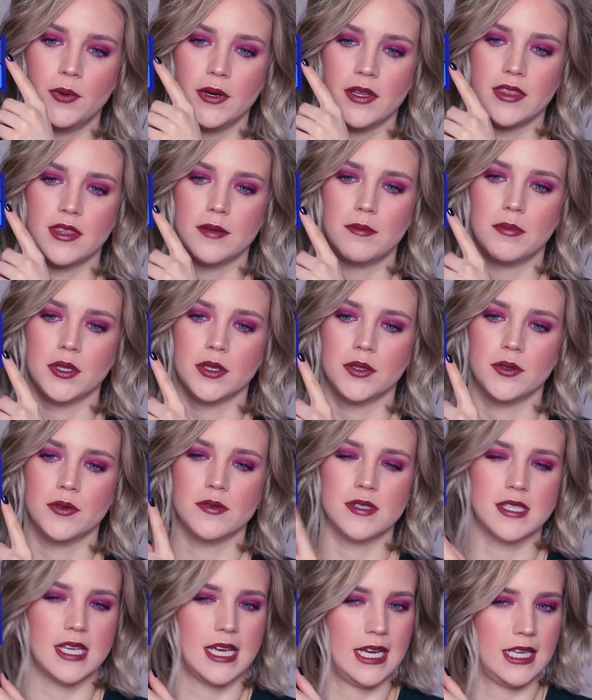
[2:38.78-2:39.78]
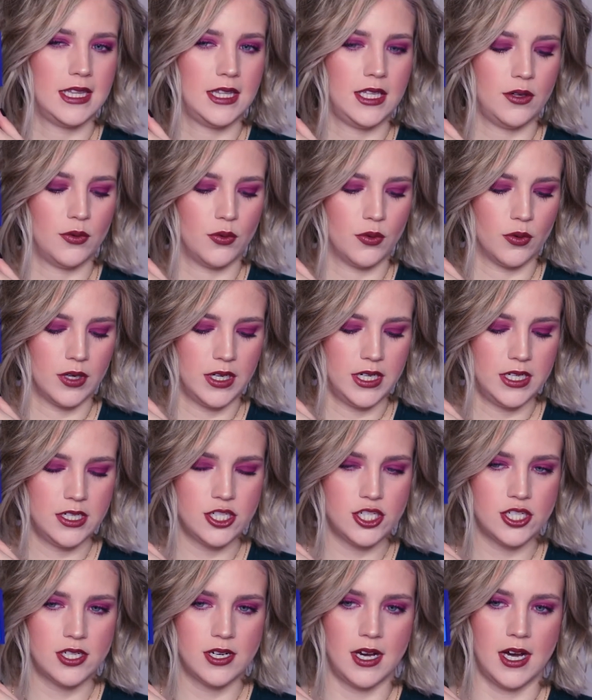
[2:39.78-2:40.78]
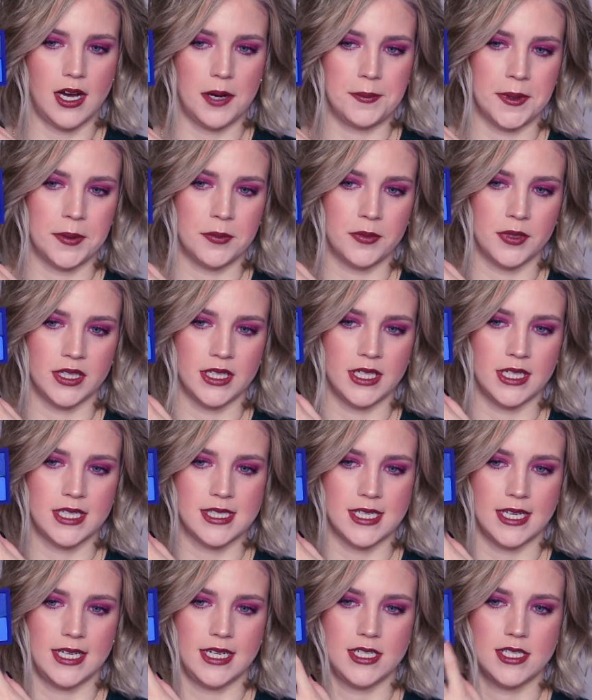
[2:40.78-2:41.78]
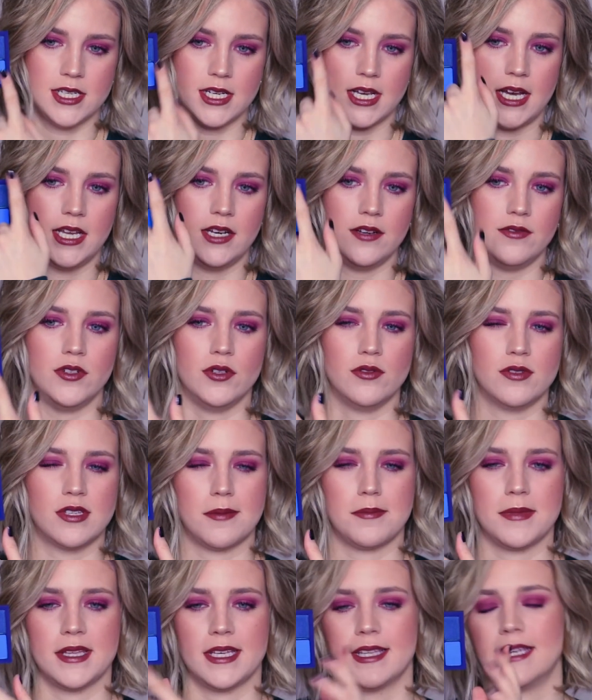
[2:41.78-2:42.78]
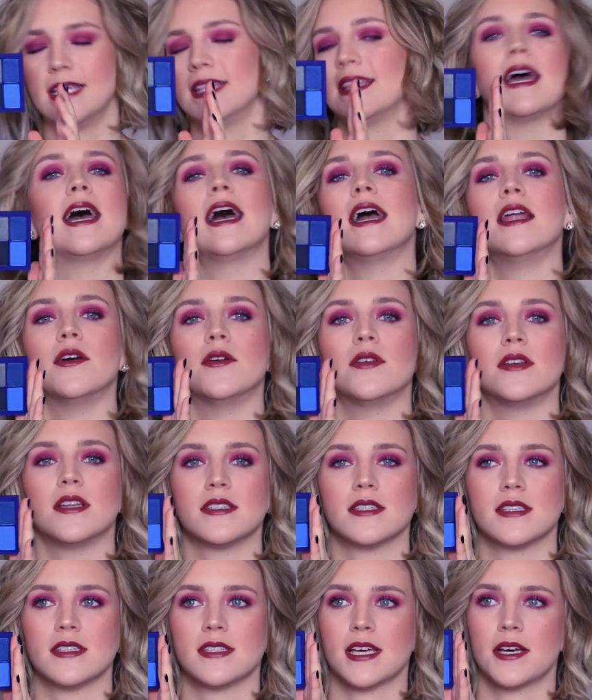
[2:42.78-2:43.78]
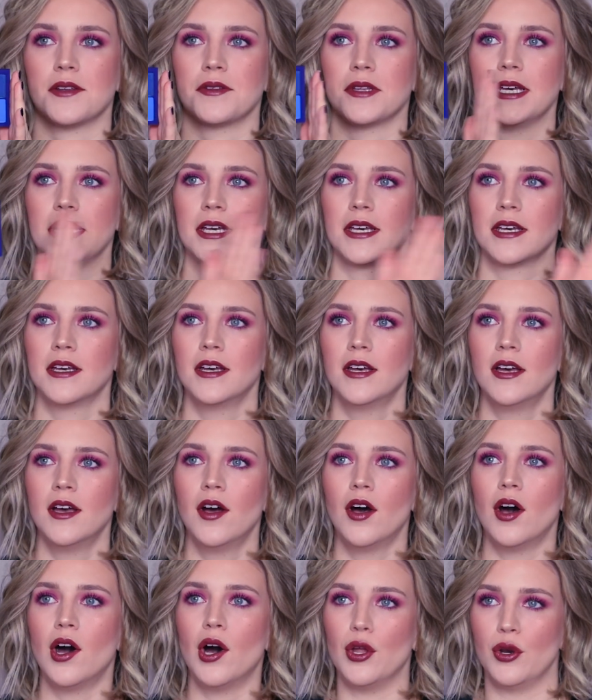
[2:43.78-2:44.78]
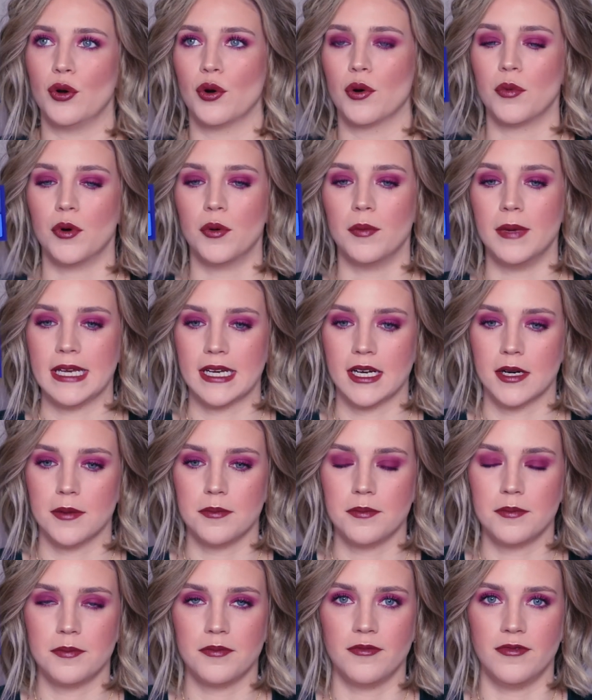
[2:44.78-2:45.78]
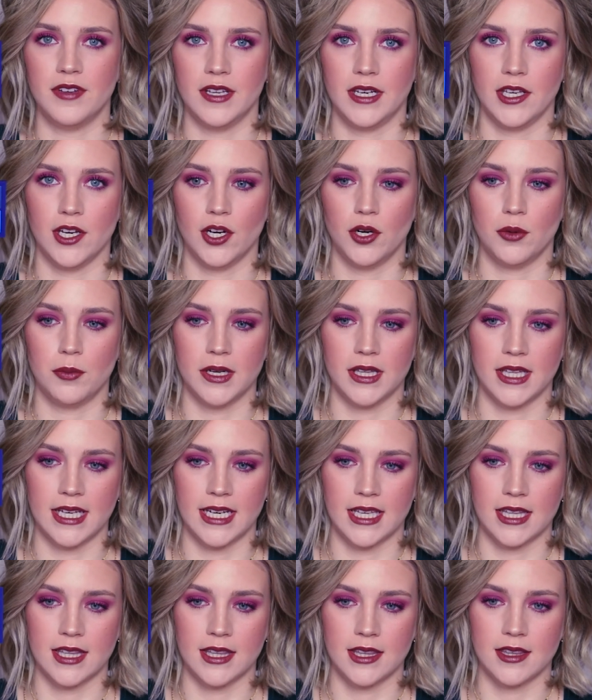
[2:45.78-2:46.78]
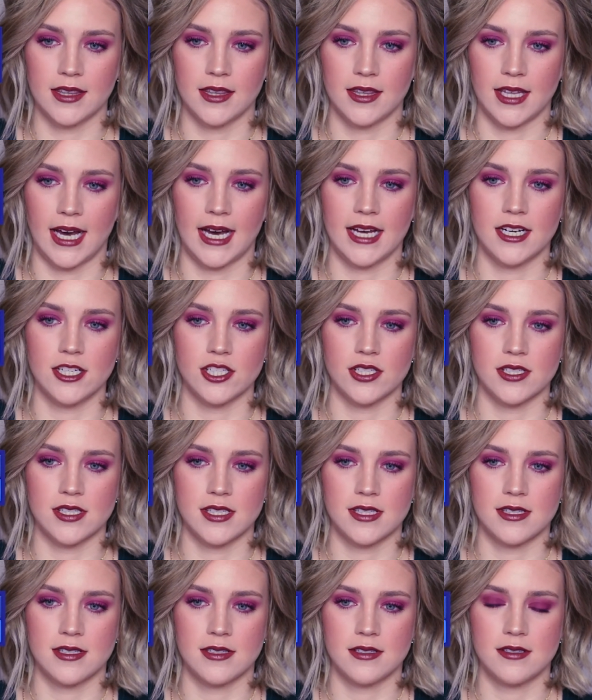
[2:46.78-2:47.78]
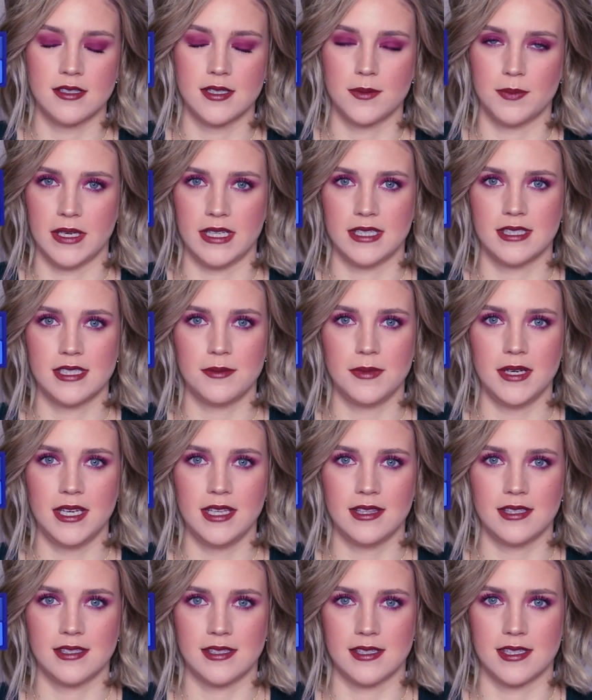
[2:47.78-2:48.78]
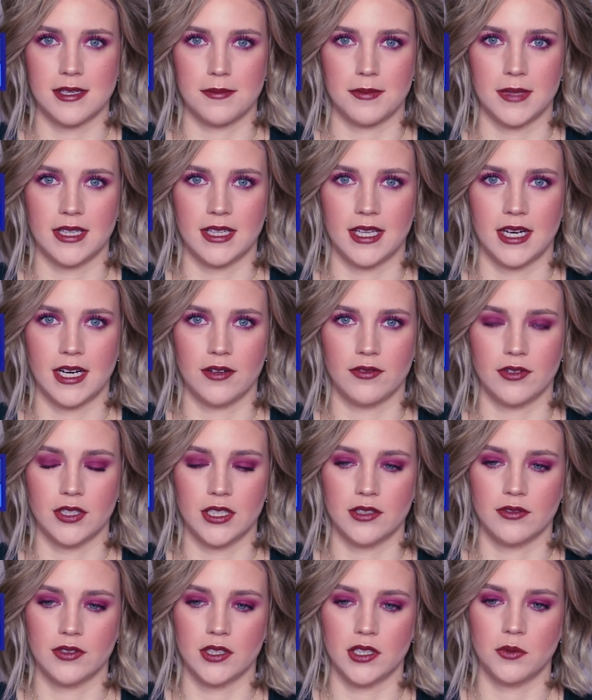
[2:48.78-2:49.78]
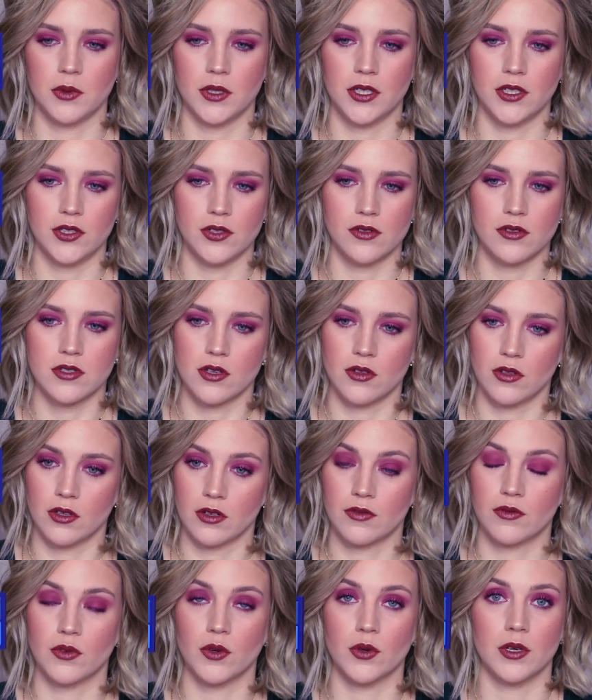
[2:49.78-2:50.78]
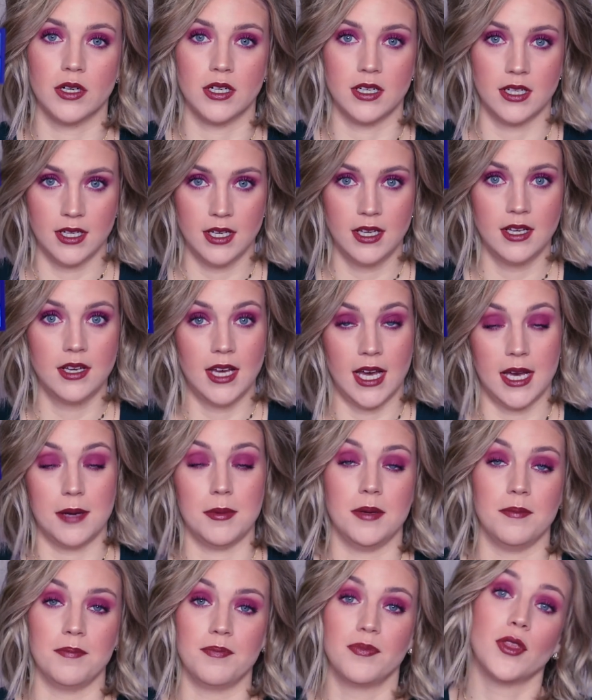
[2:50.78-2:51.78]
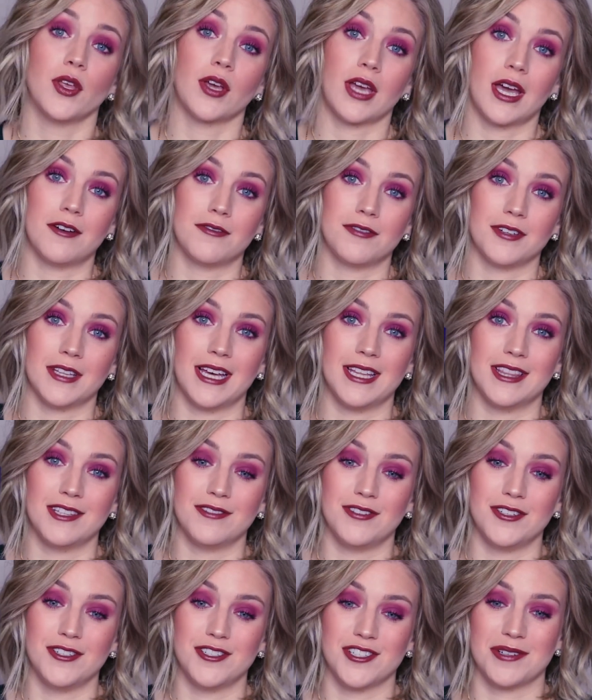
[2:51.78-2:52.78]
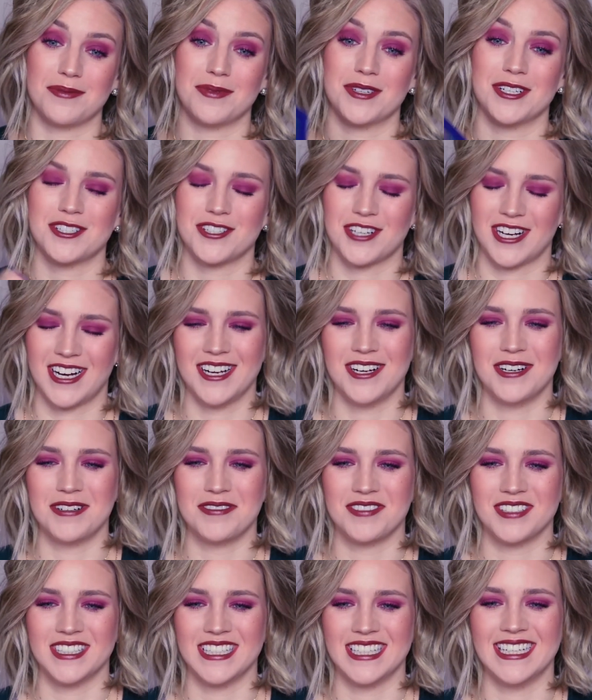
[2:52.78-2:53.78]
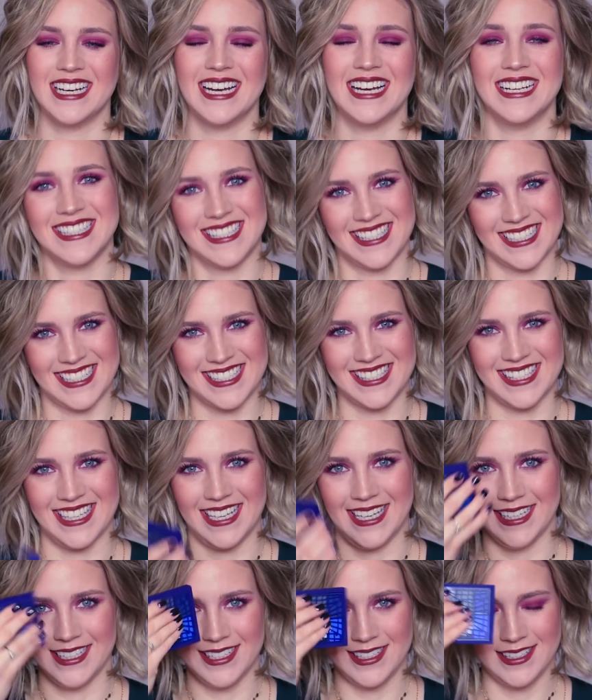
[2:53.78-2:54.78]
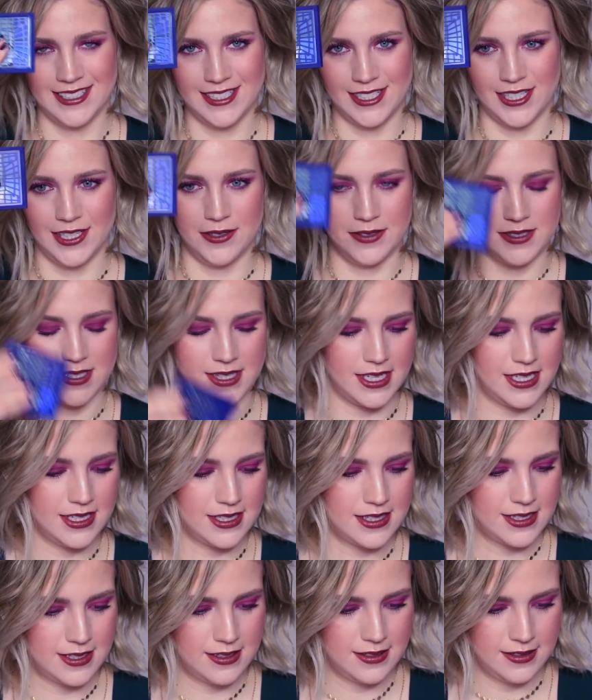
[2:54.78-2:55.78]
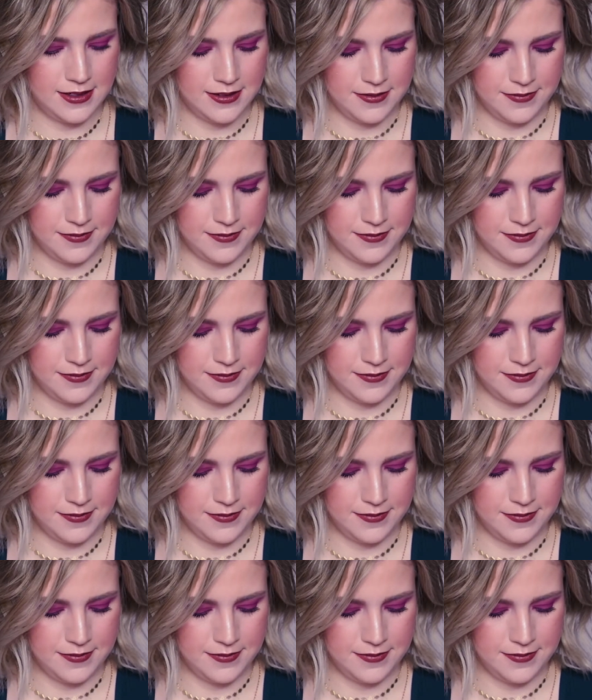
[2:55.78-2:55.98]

with the blues and the orange. I'm really excited to kind of do something like that. I know it doesn't sound like a normal makeup video, but like that just speaks to me. This is something that I really want to do, so look out for that in the future. I'm going to try, hopefully, and succeed to use this.